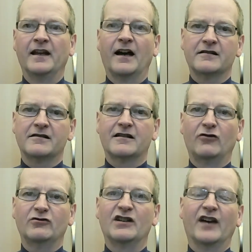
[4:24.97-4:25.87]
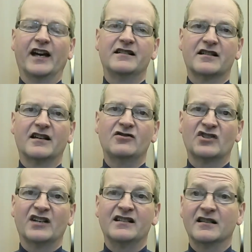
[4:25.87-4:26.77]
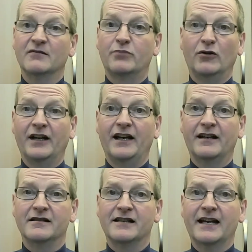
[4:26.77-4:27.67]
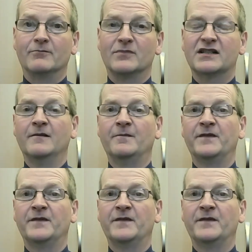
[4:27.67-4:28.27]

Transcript: and cultivates those things that Paul here condemns: